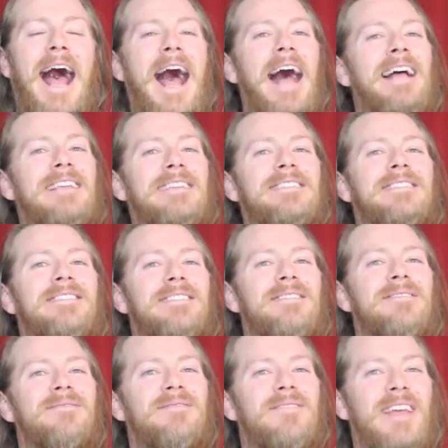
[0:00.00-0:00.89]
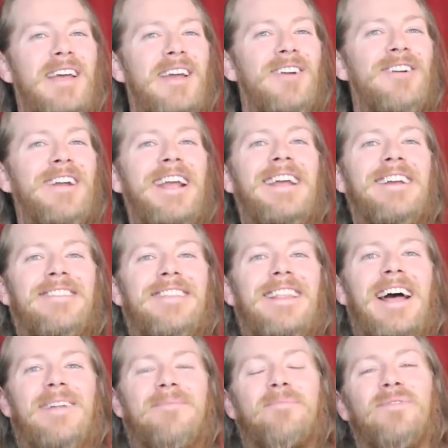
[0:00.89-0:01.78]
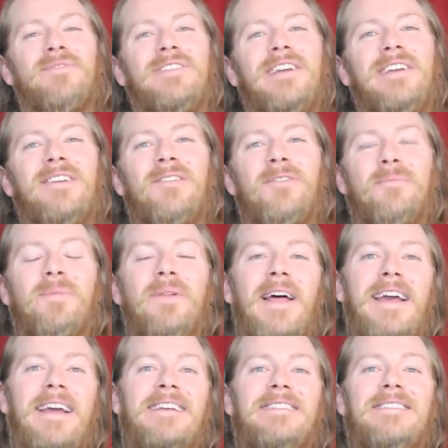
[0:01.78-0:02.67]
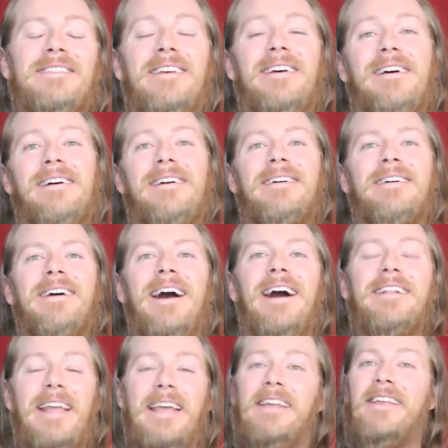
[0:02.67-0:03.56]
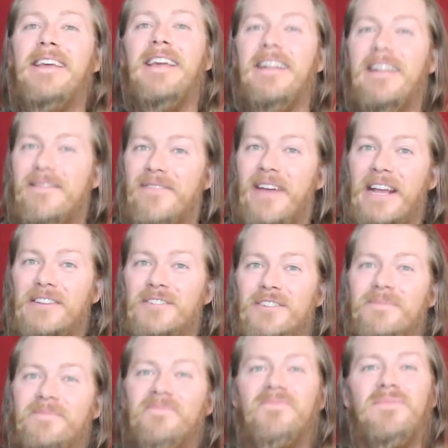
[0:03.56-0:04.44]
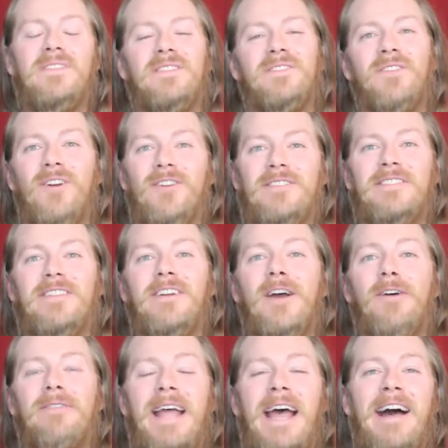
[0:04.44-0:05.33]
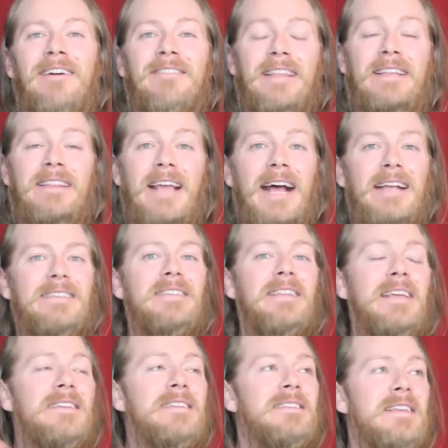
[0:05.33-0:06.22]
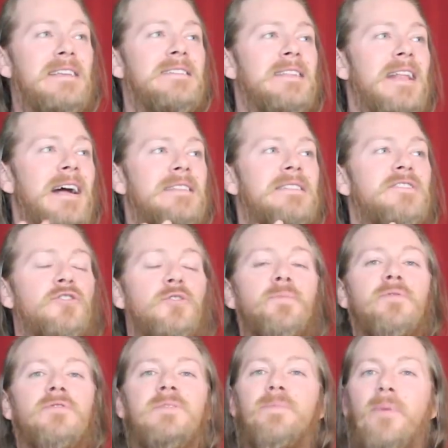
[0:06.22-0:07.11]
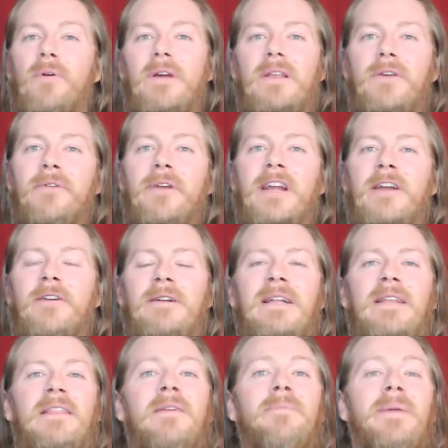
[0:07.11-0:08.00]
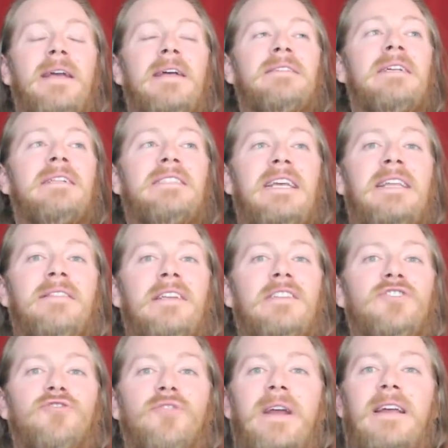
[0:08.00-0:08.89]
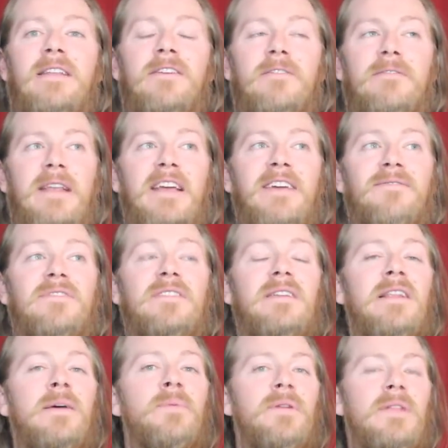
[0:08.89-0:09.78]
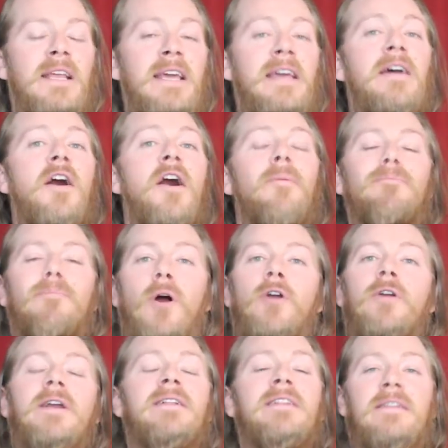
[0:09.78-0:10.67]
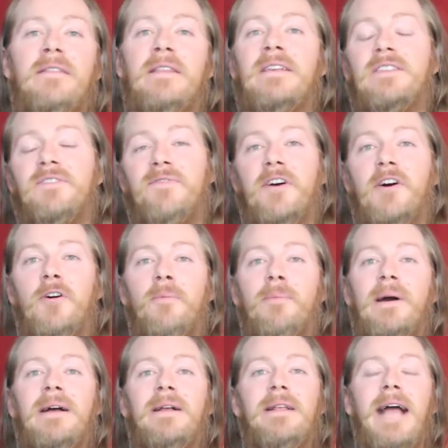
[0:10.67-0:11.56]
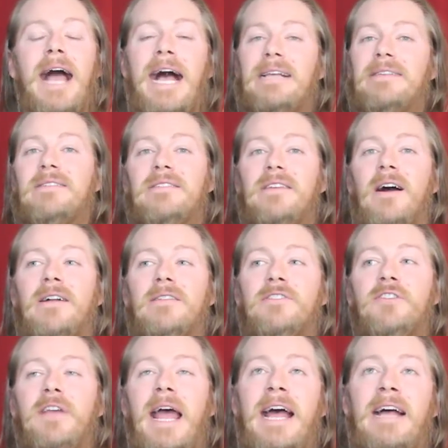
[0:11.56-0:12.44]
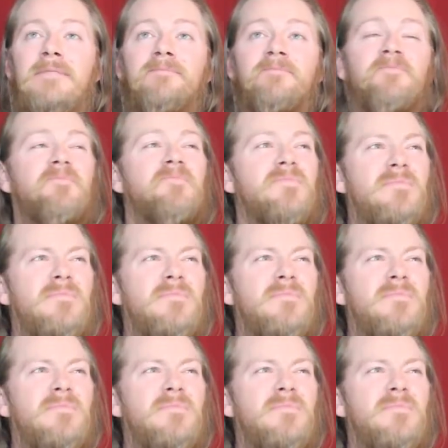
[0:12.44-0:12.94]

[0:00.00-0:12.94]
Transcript: as they're in that particular place, an alien invasion starts to go down. And yes, this is not super spoilery or anything because it's in the trailer. They have deliberately marketed this film as such. And